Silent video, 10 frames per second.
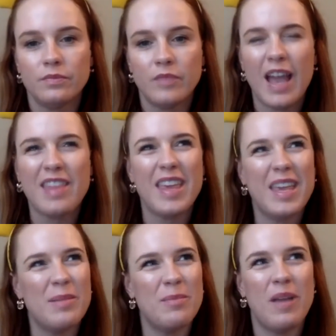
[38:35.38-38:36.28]
I think
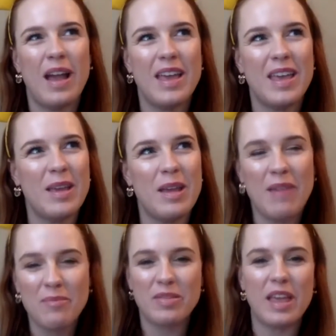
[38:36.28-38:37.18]

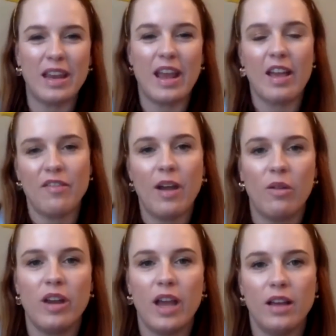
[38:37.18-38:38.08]
I'm thinking a half hour. Yeah.